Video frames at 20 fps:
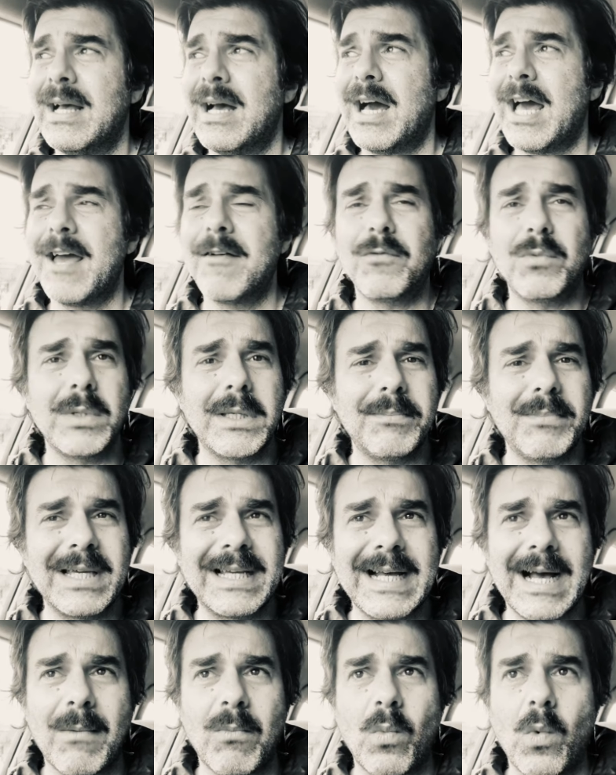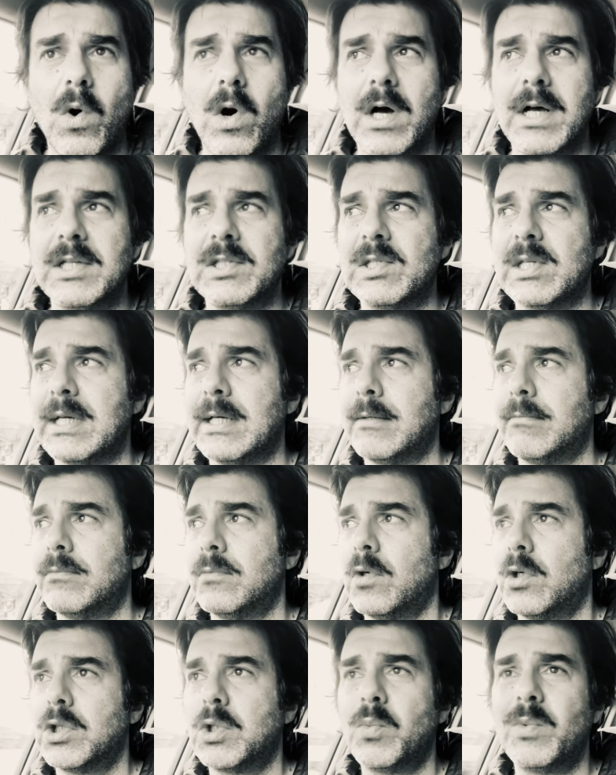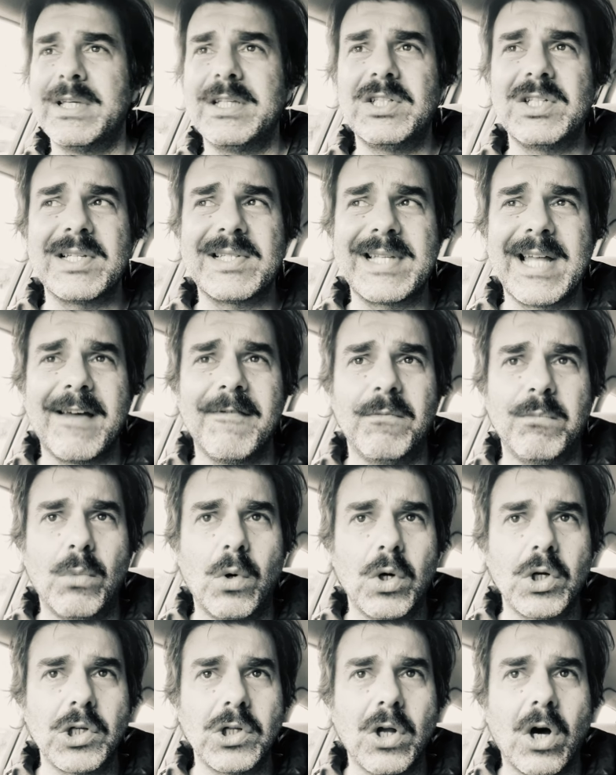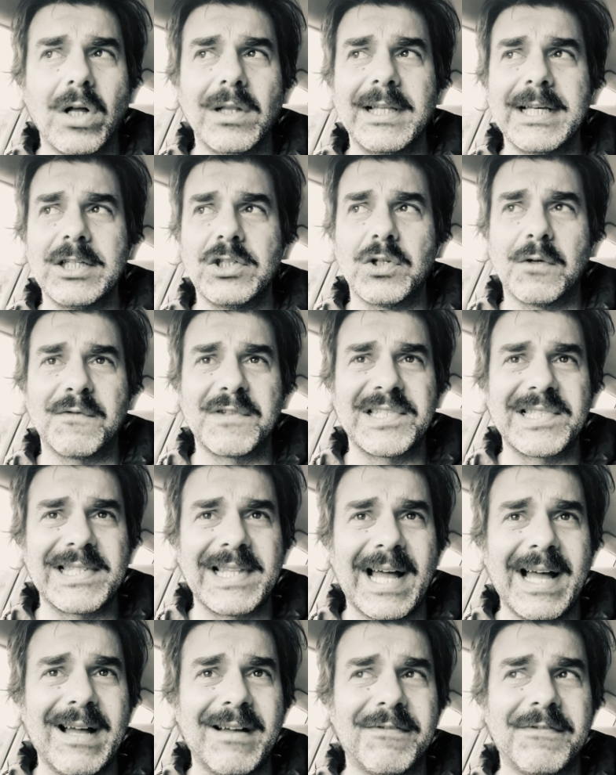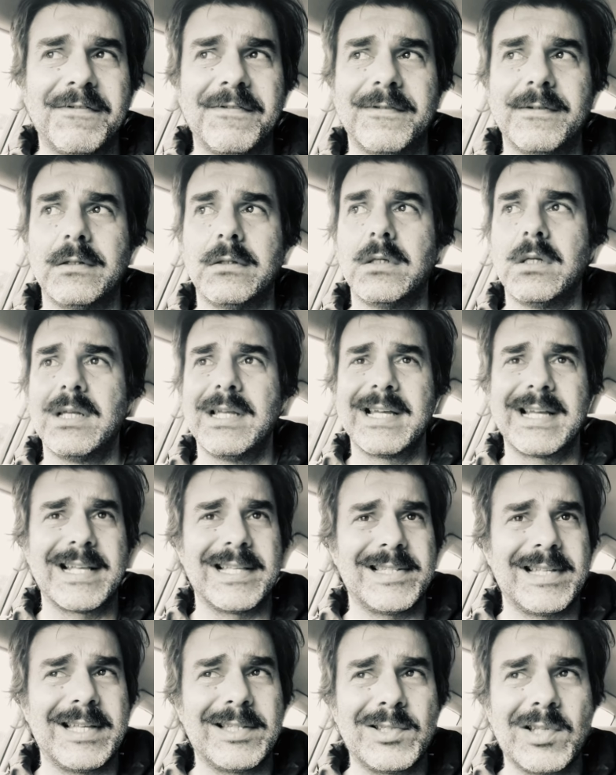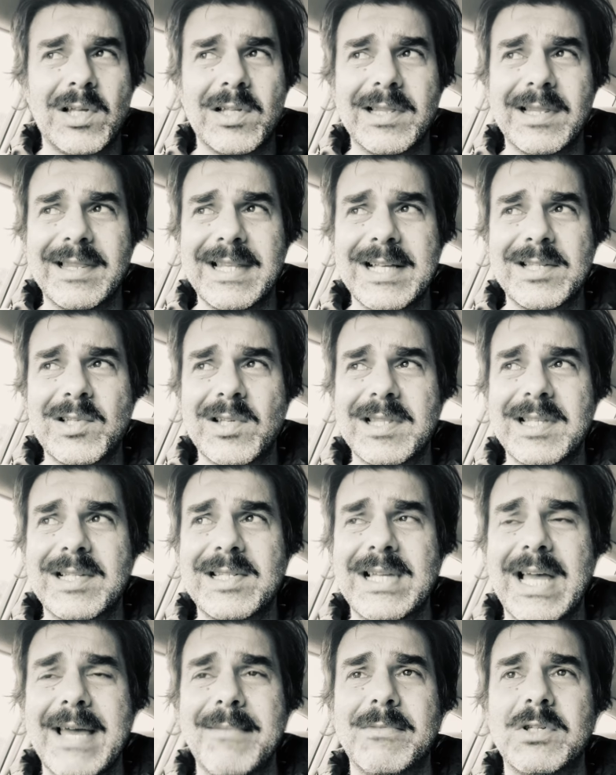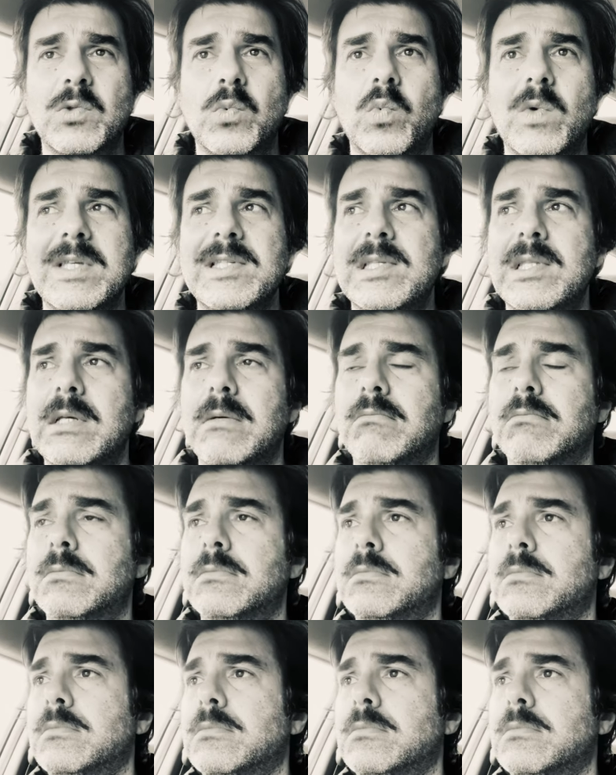Have we become wiser, or do we just have more knowledge of stuff? Because that's not the same as wisdom.